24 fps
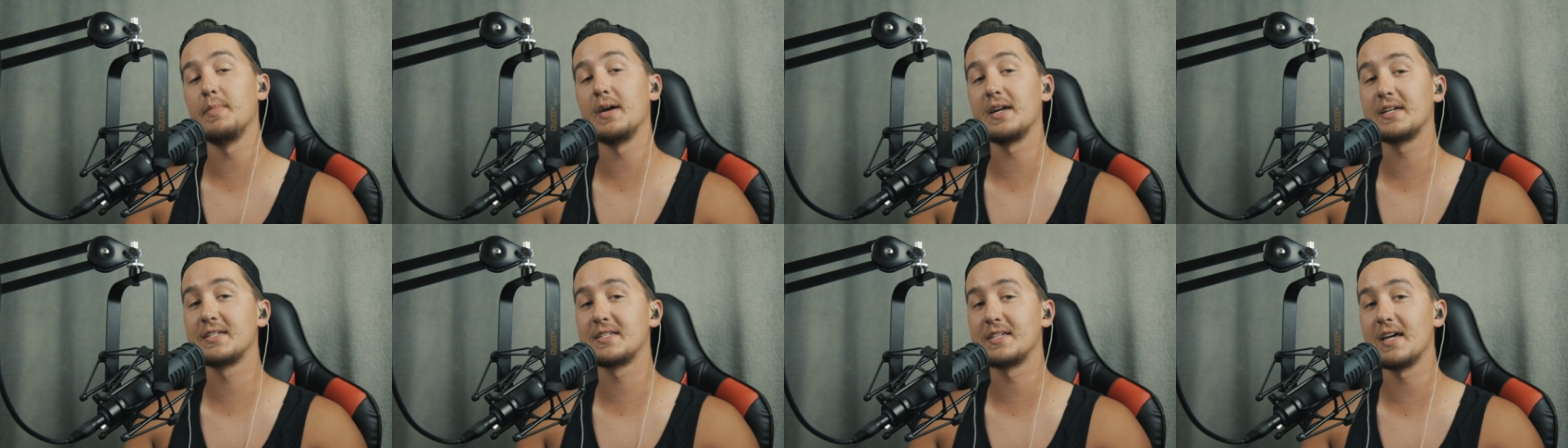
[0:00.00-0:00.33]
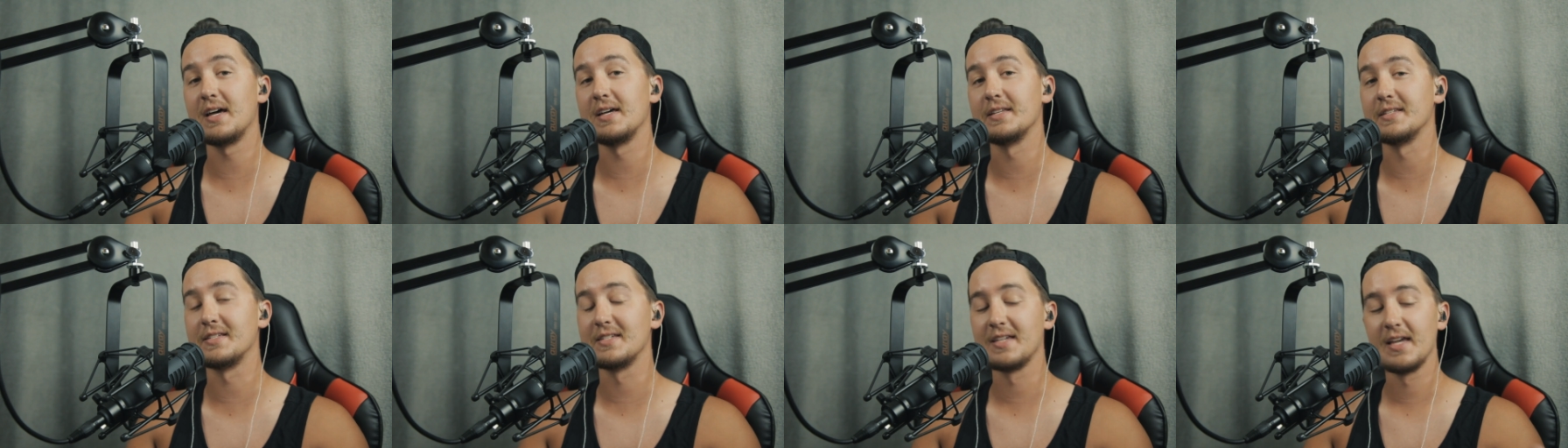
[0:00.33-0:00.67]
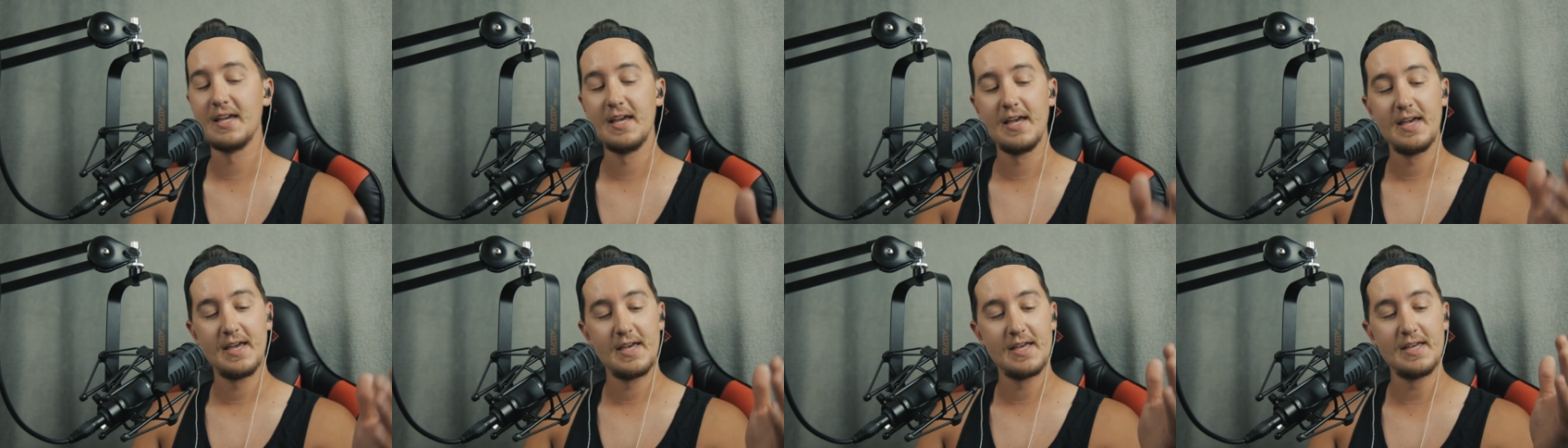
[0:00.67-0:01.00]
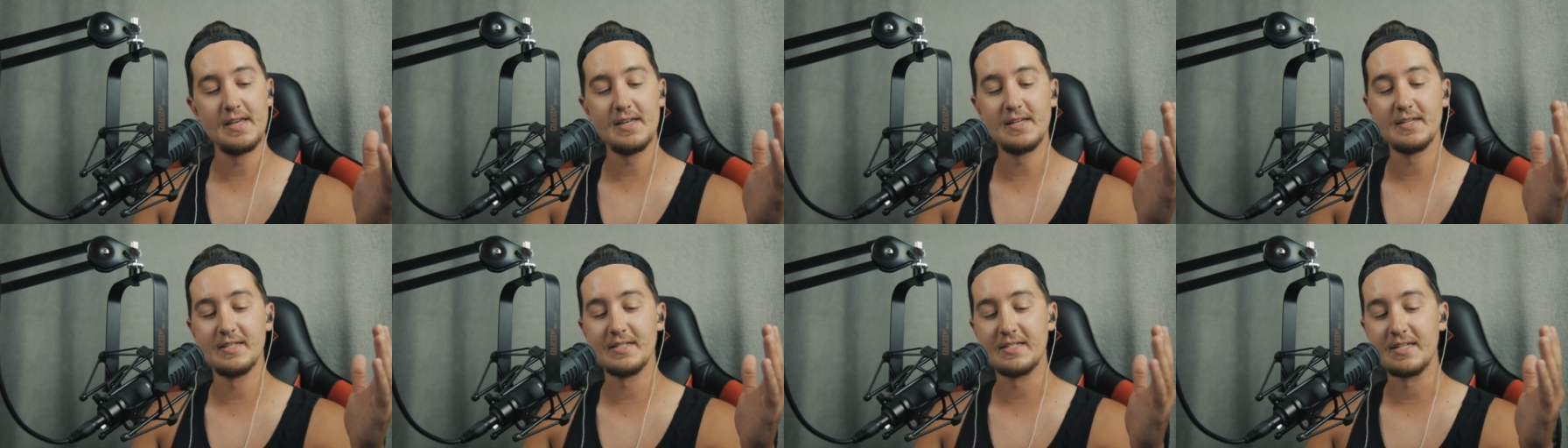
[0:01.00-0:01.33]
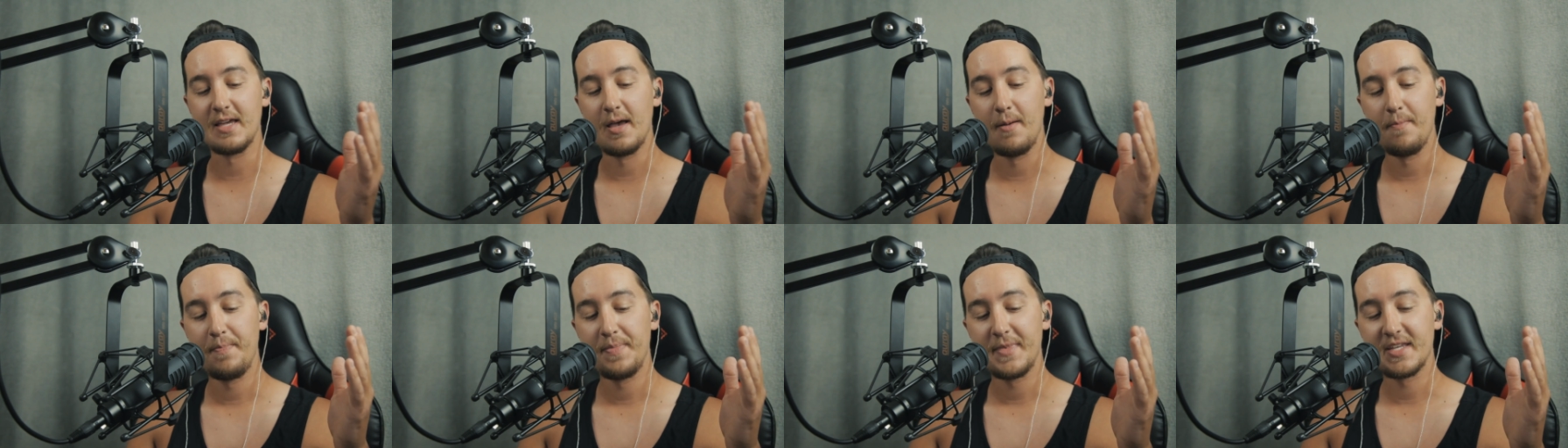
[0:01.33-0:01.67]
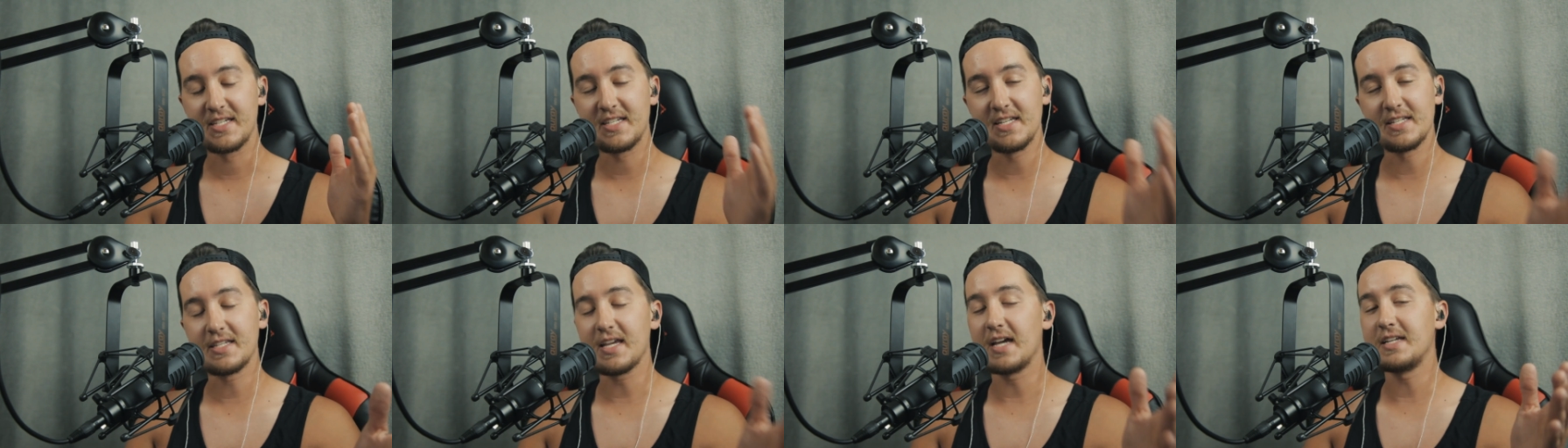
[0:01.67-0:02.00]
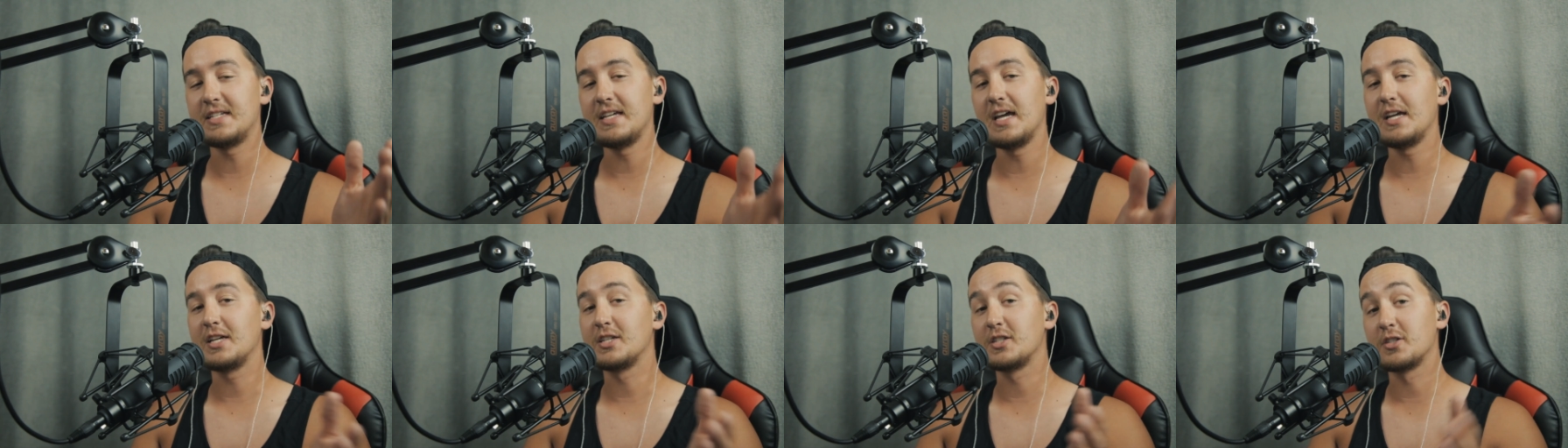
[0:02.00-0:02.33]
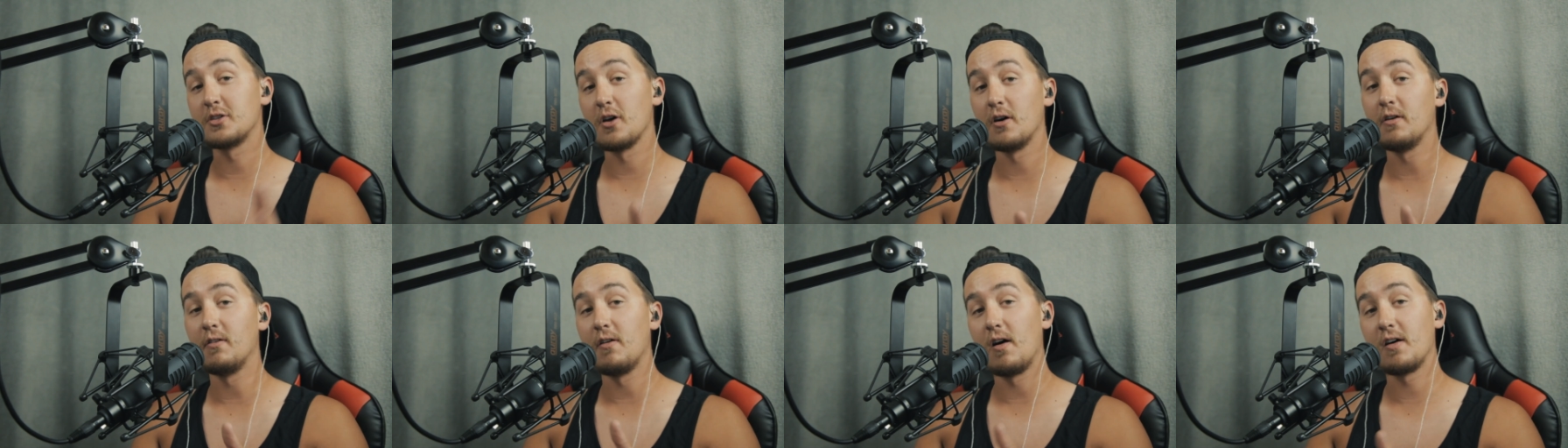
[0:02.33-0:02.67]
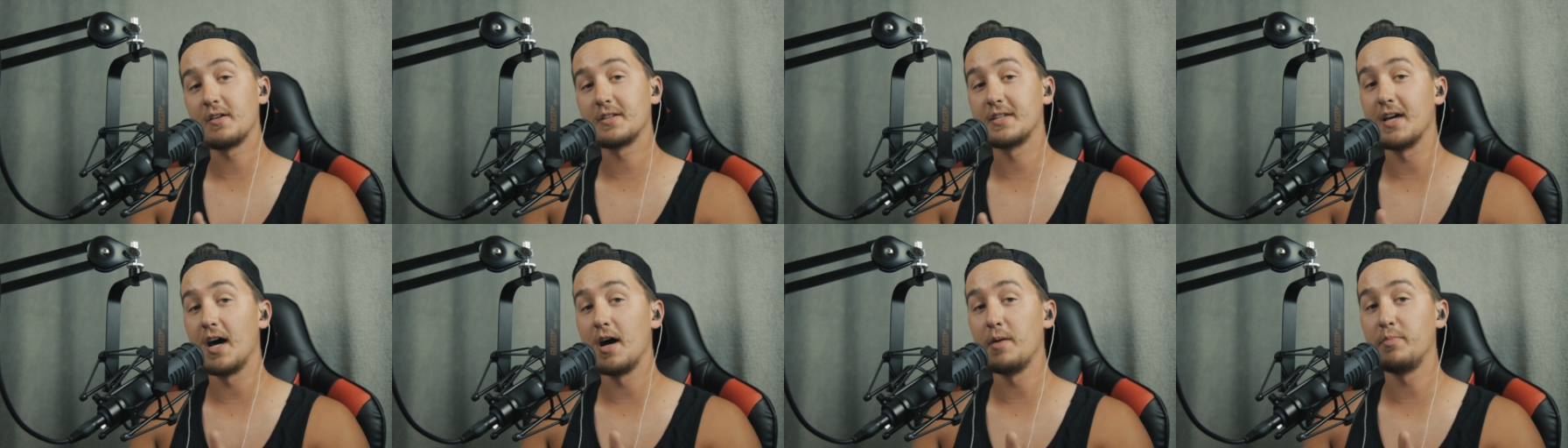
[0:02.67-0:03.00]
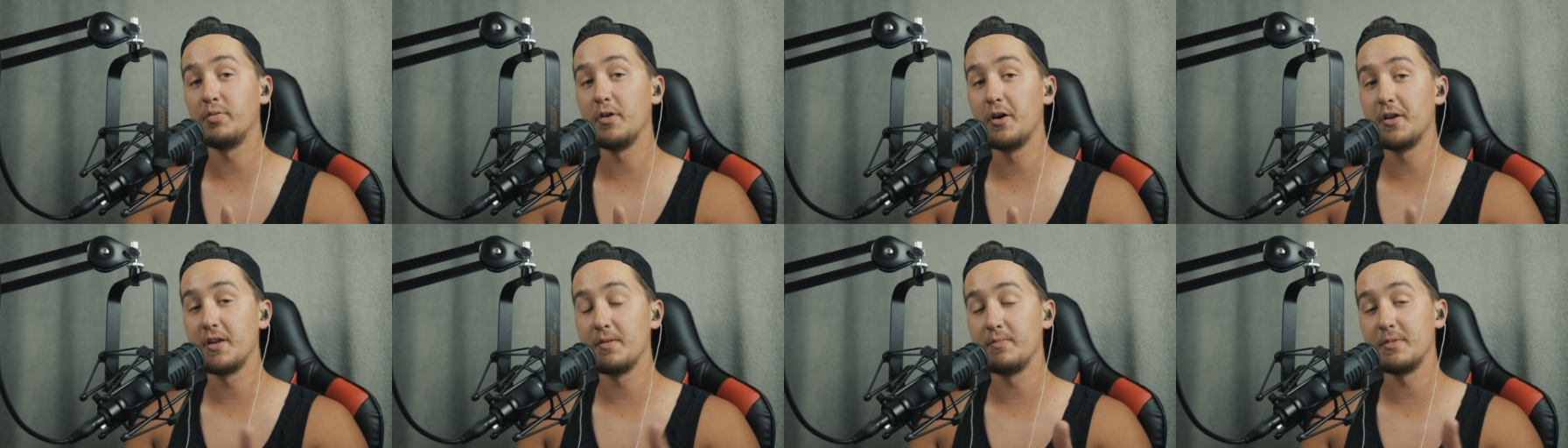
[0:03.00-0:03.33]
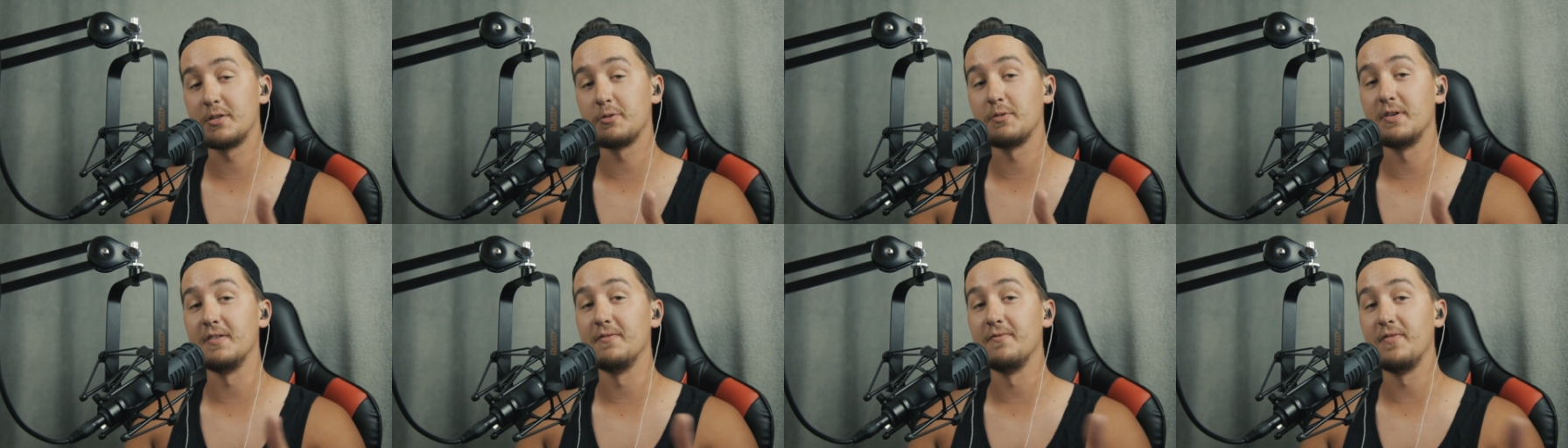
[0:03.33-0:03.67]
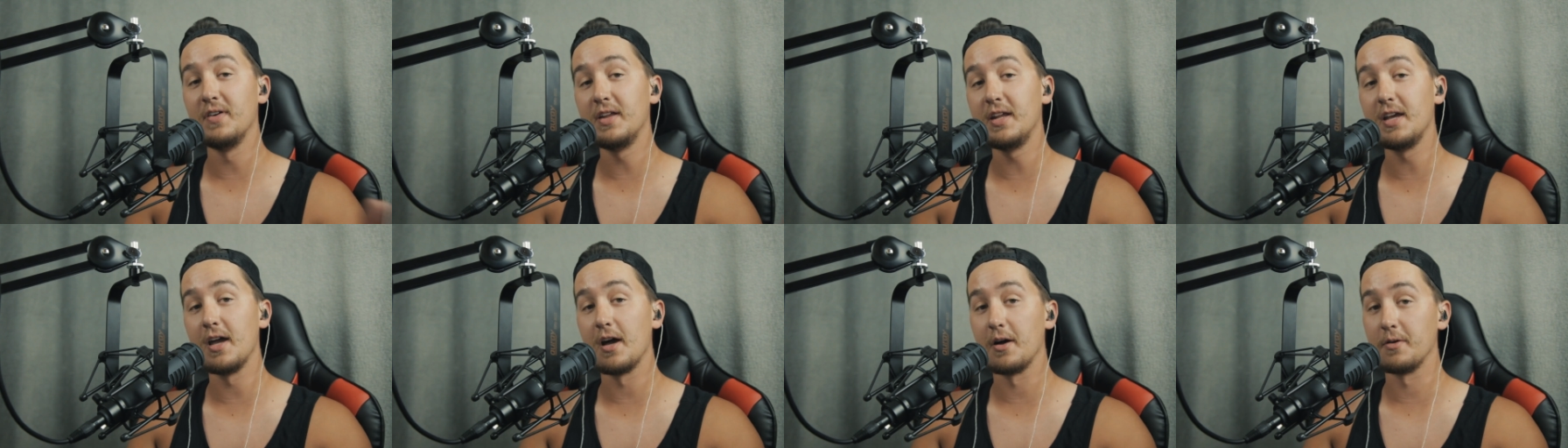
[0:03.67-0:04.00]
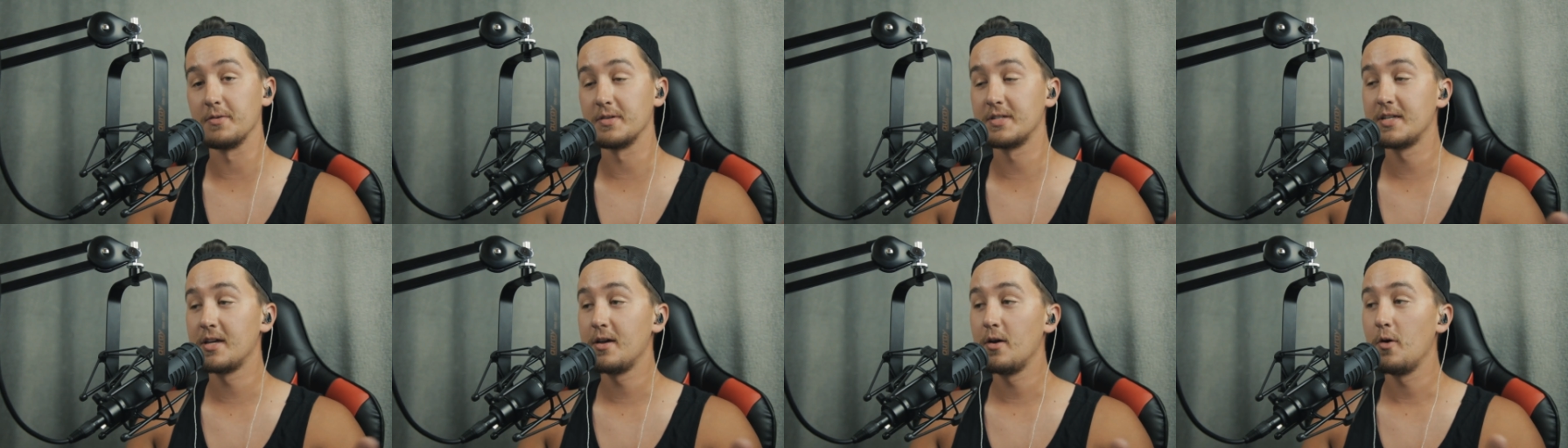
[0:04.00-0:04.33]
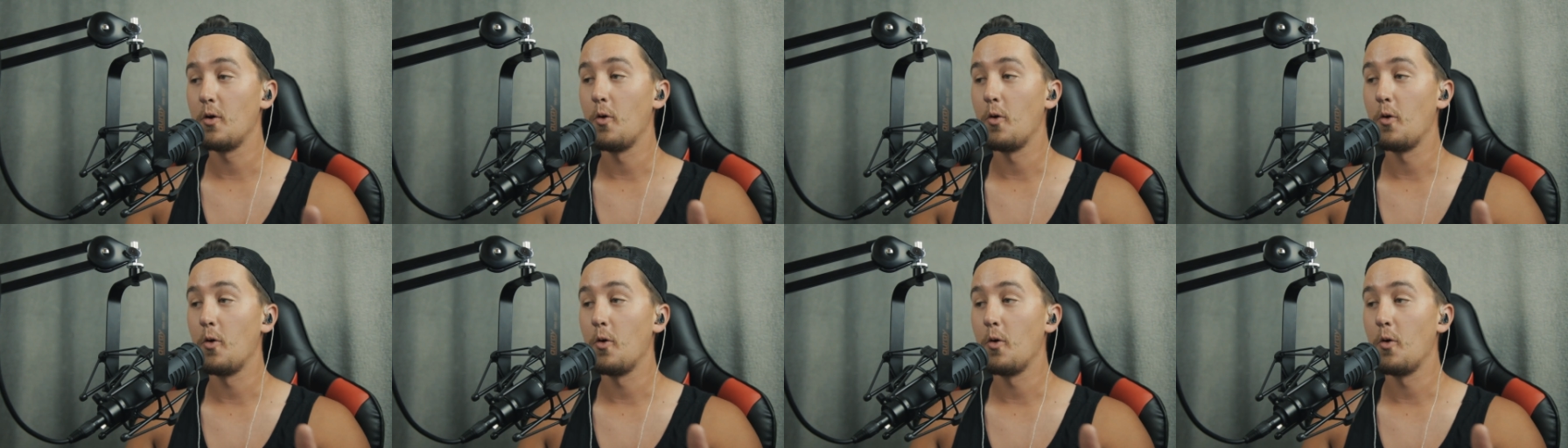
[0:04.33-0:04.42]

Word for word: makes sense, is since I take so long to upload in between videos,